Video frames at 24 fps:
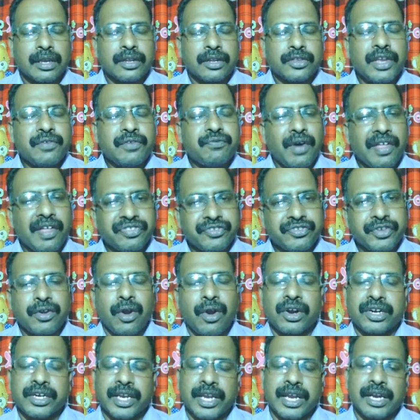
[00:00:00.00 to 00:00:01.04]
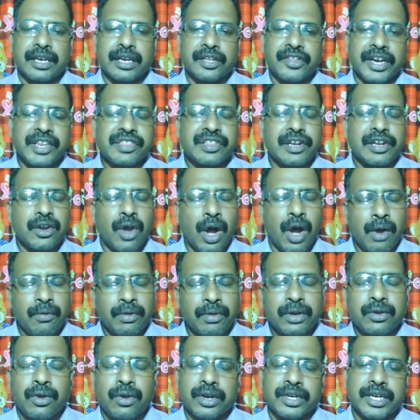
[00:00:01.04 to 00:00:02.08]
The first cocktail, that is
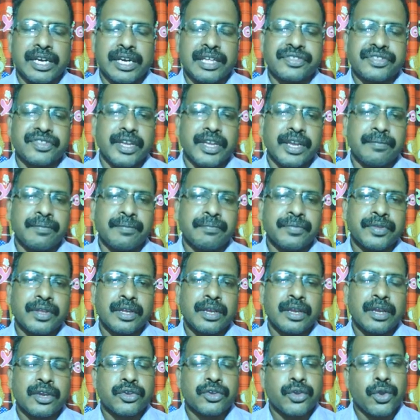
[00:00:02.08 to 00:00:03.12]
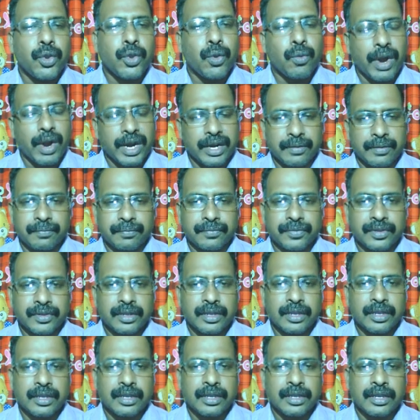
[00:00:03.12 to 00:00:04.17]
lower cocktail, is the Q1.
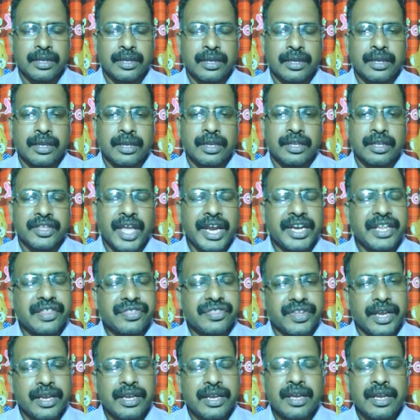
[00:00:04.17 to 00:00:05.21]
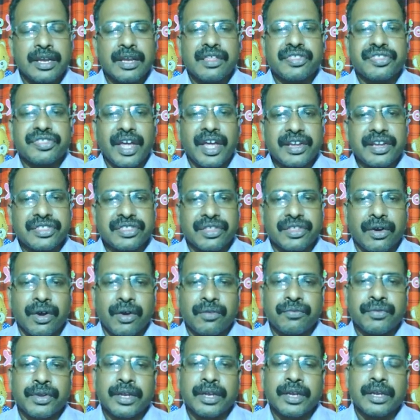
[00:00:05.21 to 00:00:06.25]
That is the size
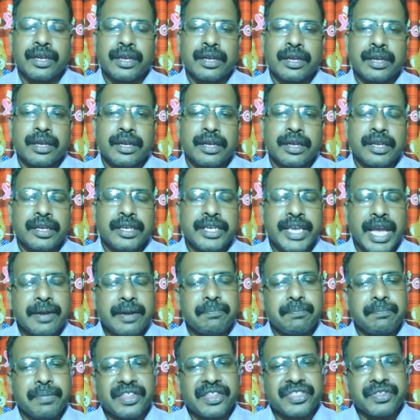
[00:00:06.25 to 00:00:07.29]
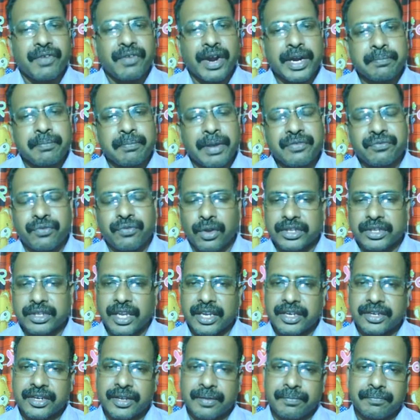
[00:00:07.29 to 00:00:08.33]
of n plus 1 by 4th
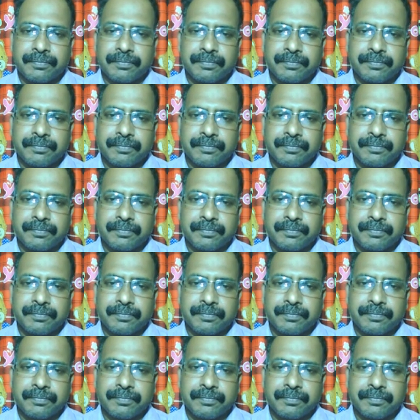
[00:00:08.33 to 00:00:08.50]
item.